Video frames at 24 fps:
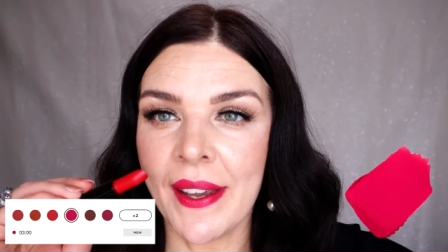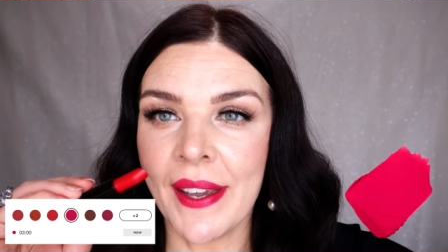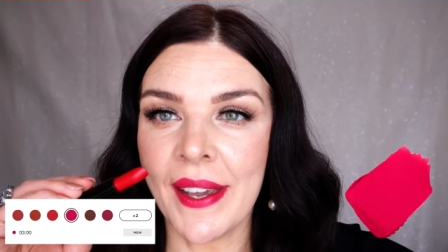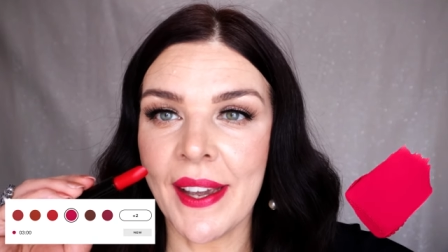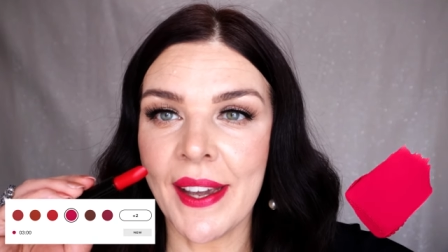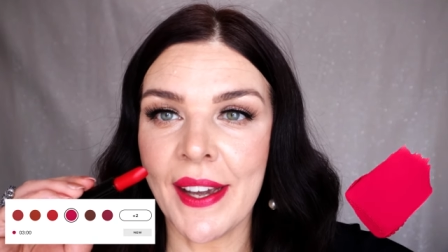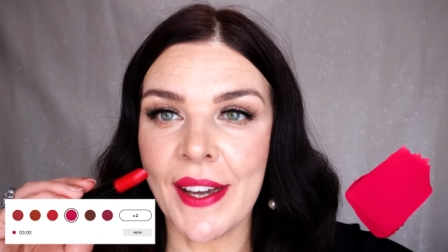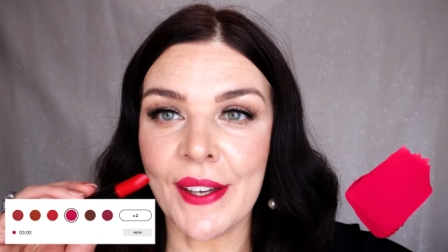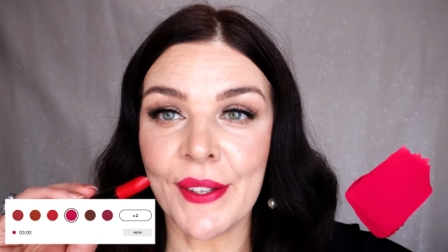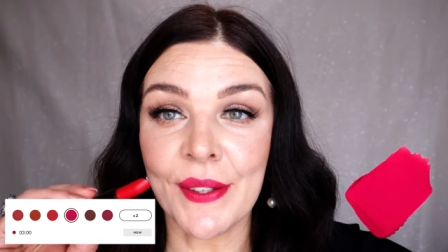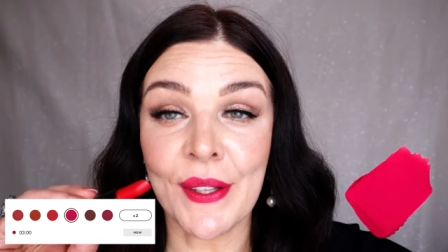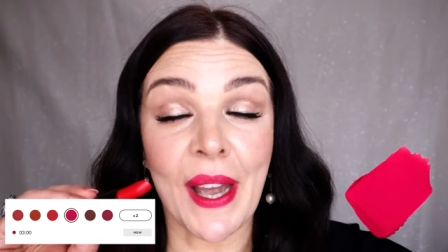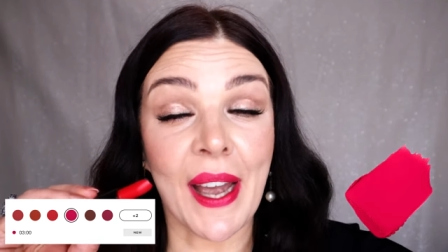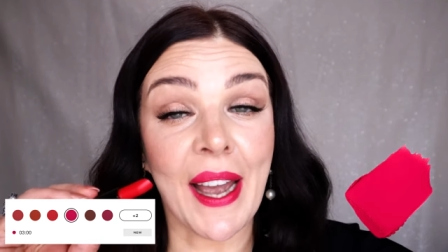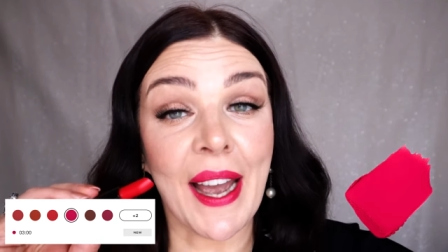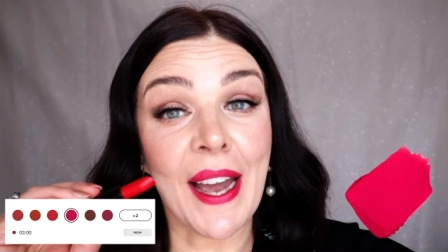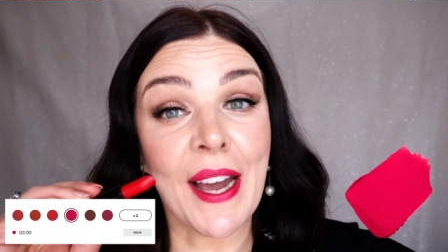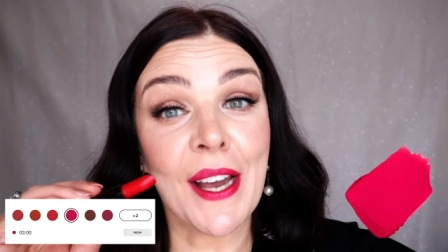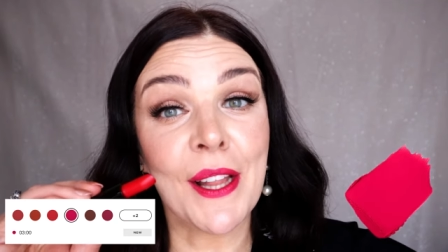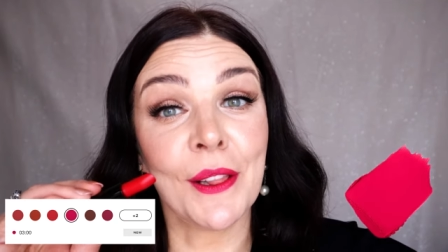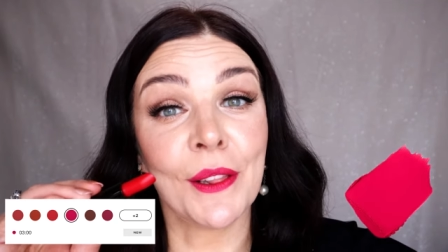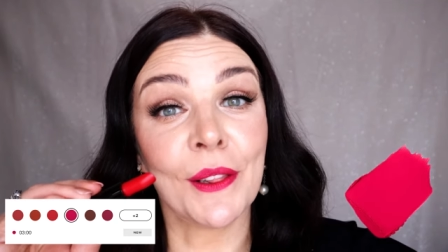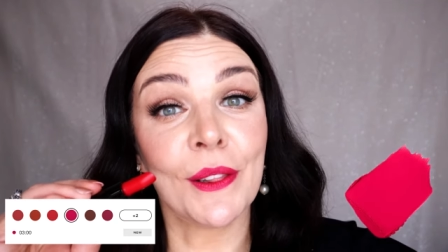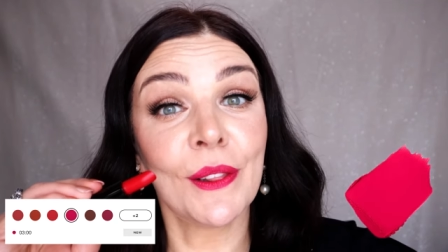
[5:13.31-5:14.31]
and
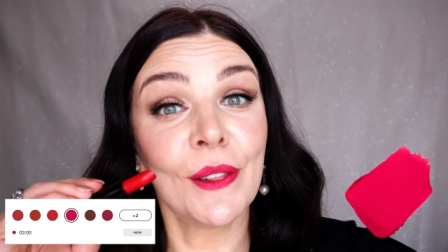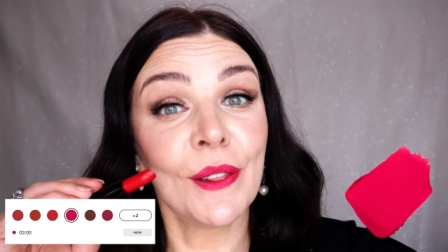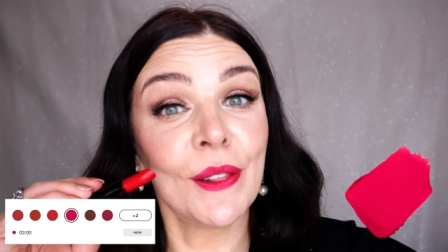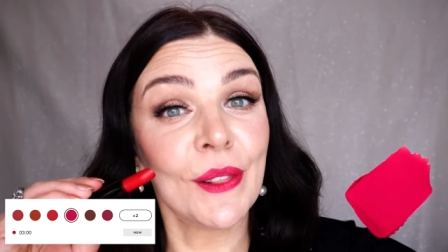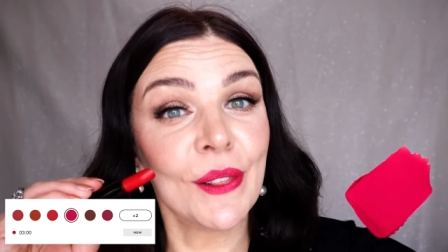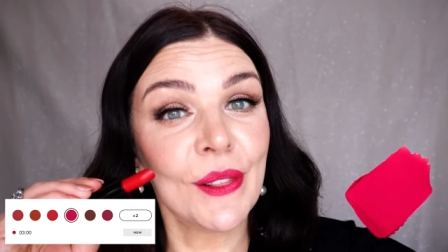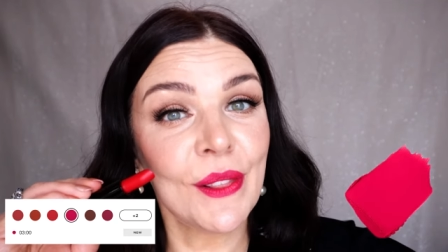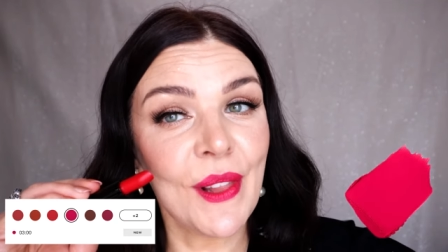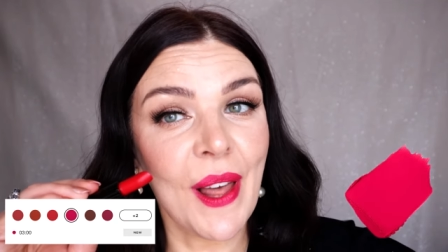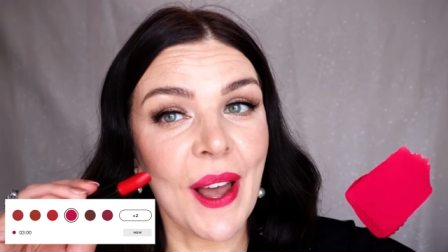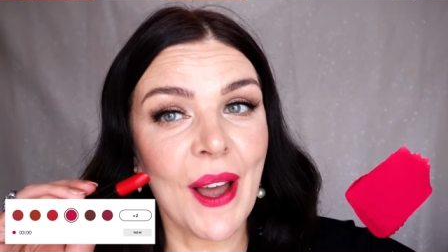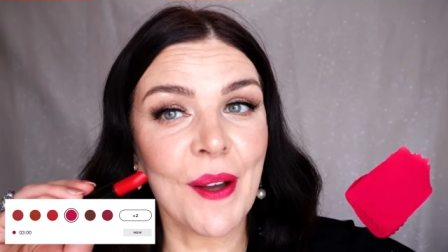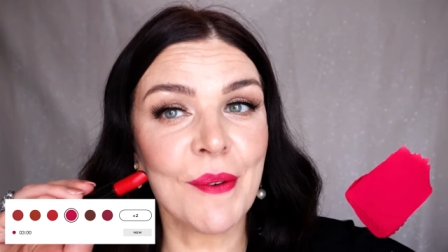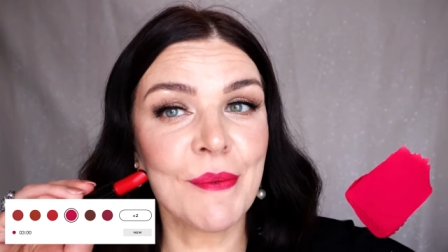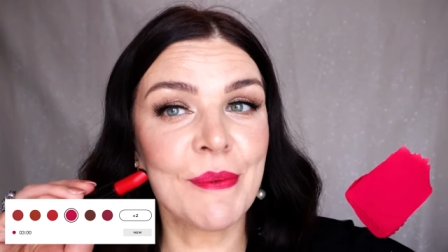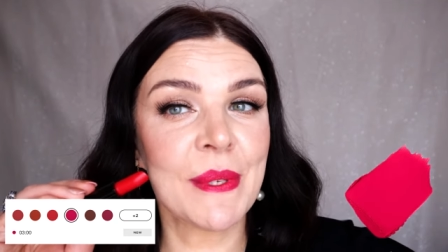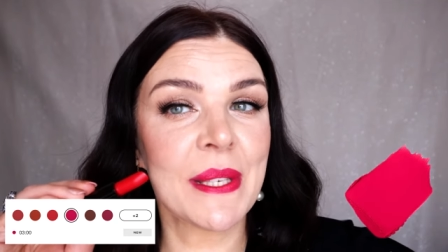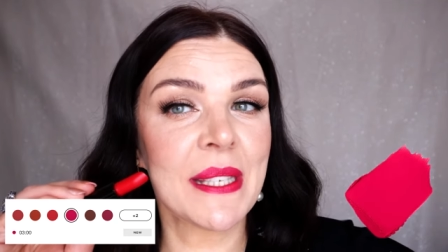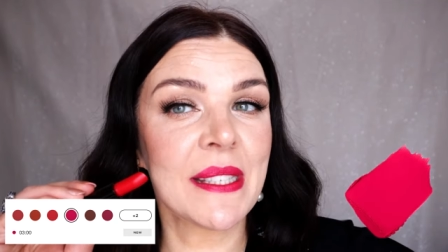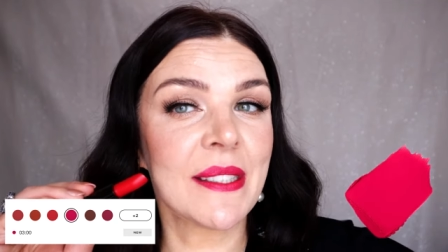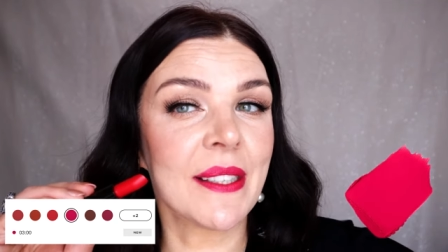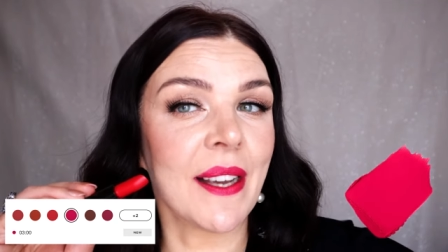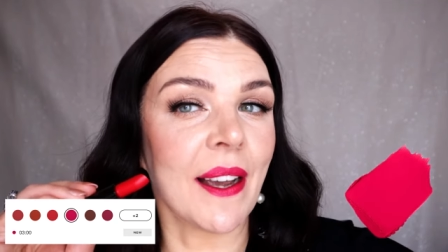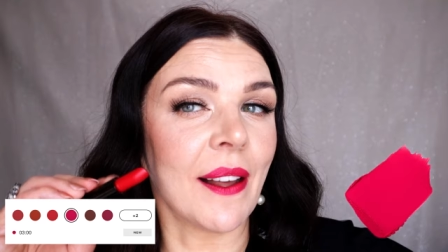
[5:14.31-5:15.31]
I love
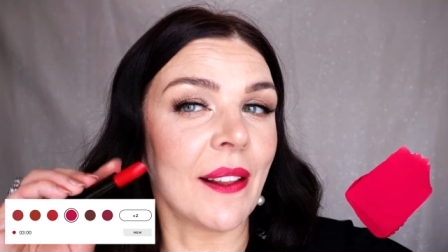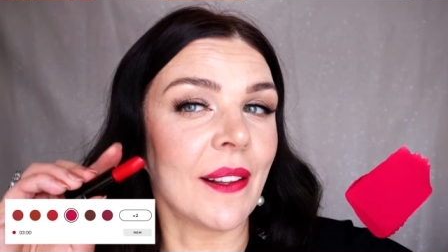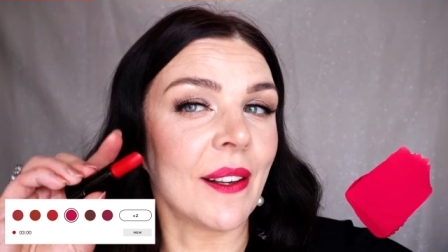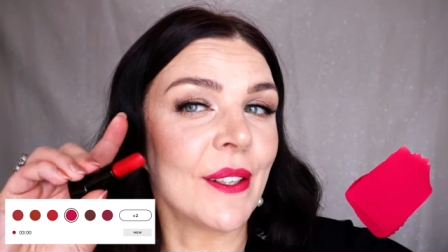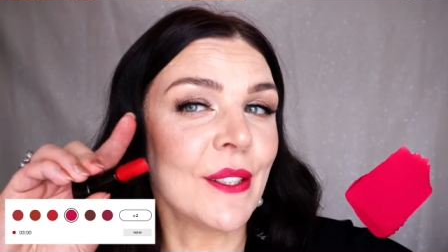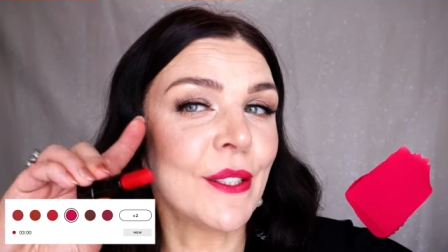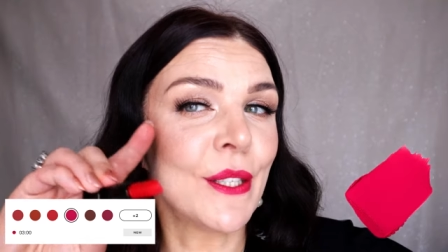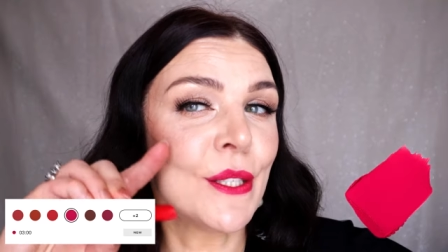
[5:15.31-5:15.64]
this color.